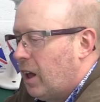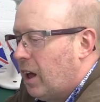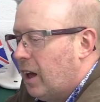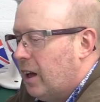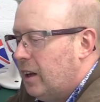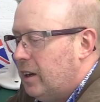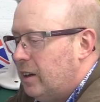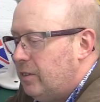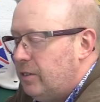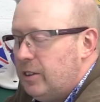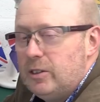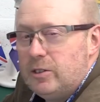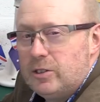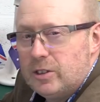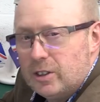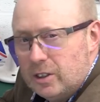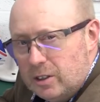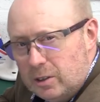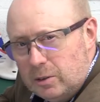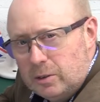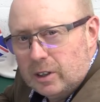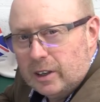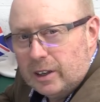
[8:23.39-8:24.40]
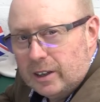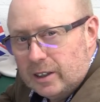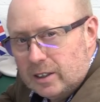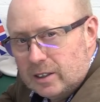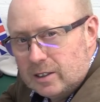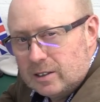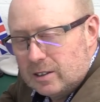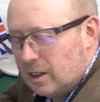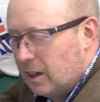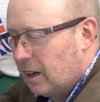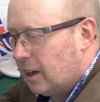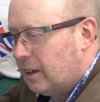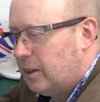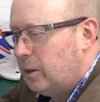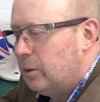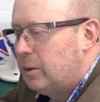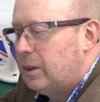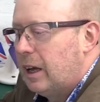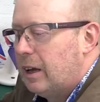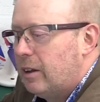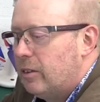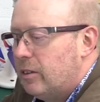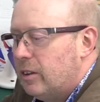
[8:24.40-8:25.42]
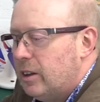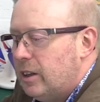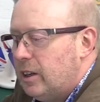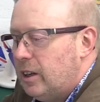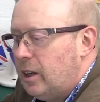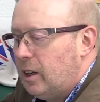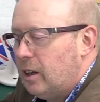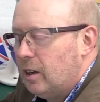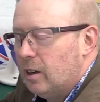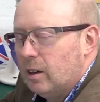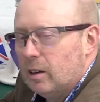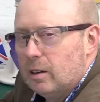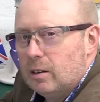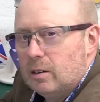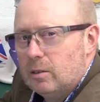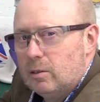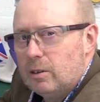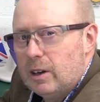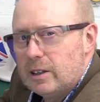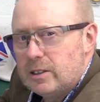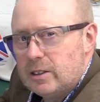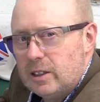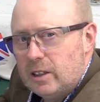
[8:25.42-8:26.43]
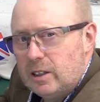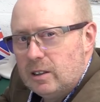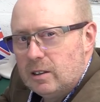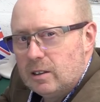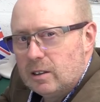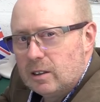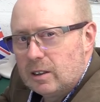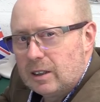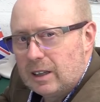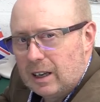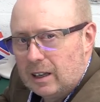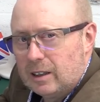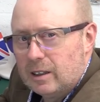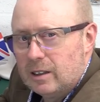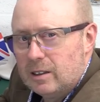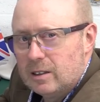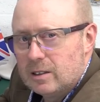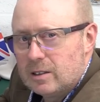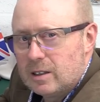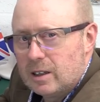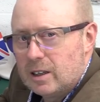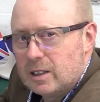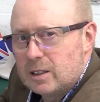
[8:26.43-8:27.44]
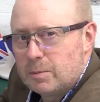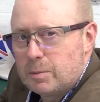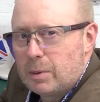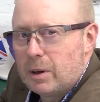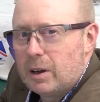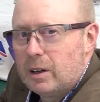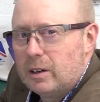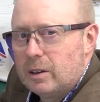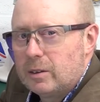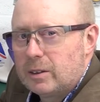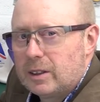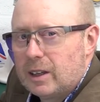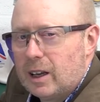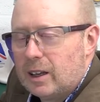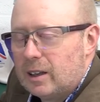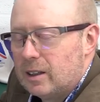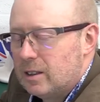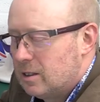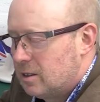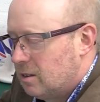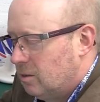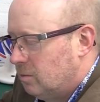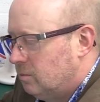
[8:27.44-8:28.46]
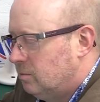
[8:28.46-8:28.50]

And if you do this, you get the resin cannons, the Hispano cannons,